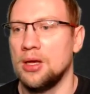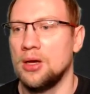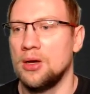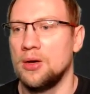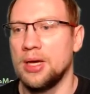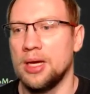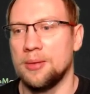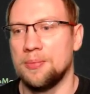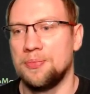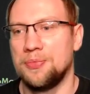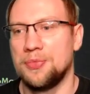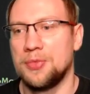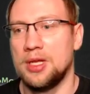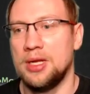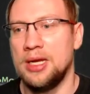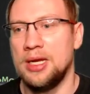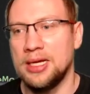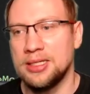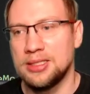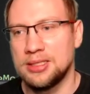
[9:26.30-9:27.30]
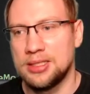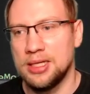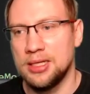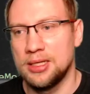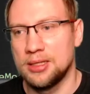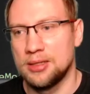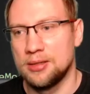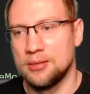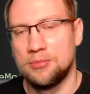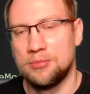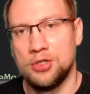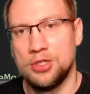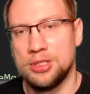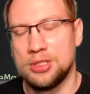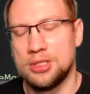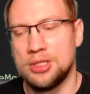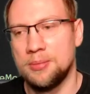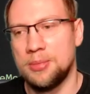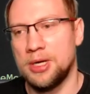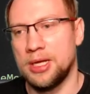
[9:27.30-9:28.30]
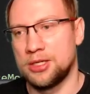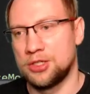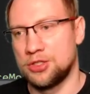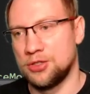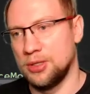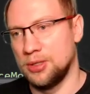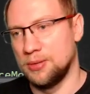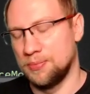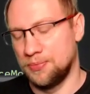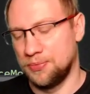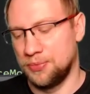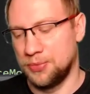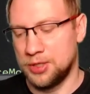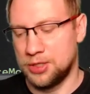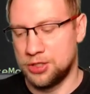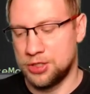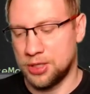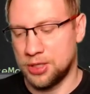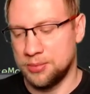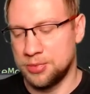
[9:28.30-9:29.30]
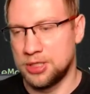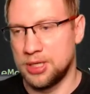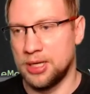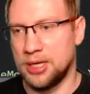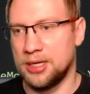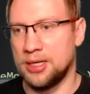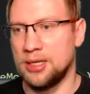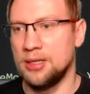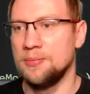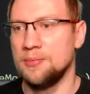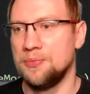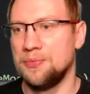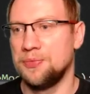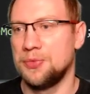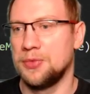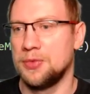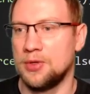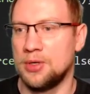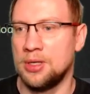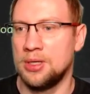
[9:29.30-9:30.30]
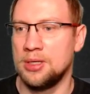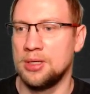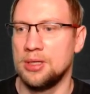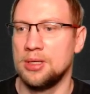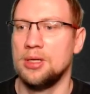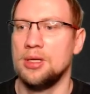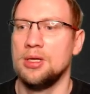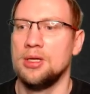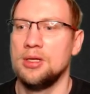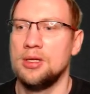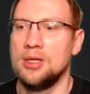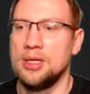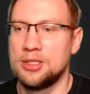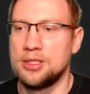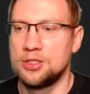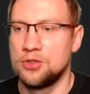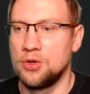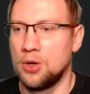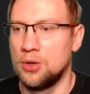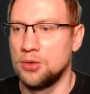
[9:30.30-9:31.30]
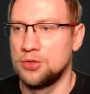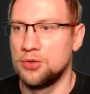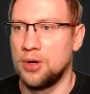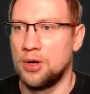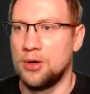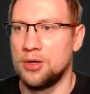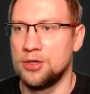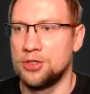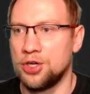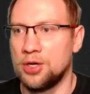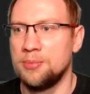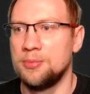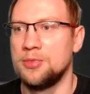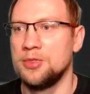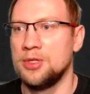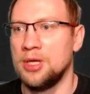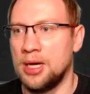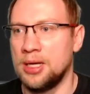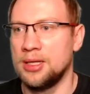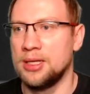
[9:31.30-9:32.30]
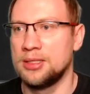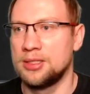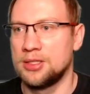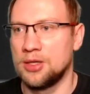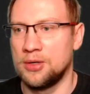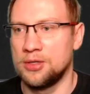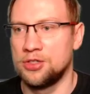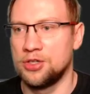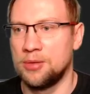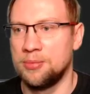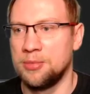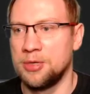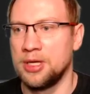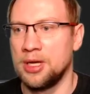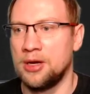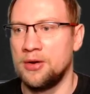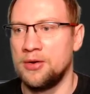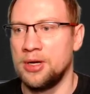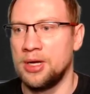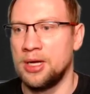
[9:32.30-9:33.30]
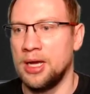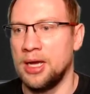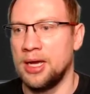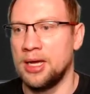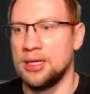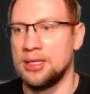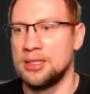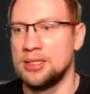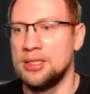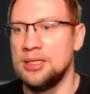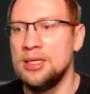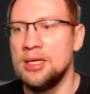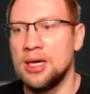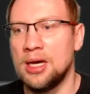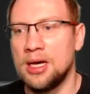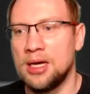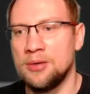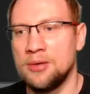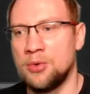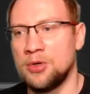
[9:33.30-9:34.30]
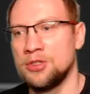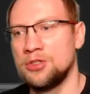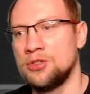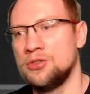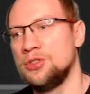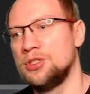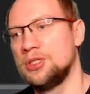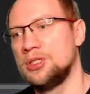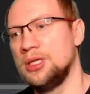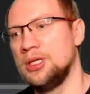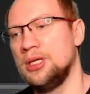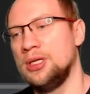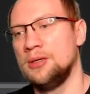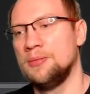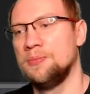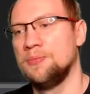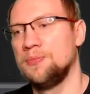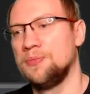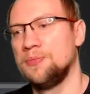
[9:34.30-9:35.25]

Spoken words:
Okay, last thing, pretty simple actually, the jump slider, right? Let's go to our jump, yeah, that's our jumping area, and here I want to see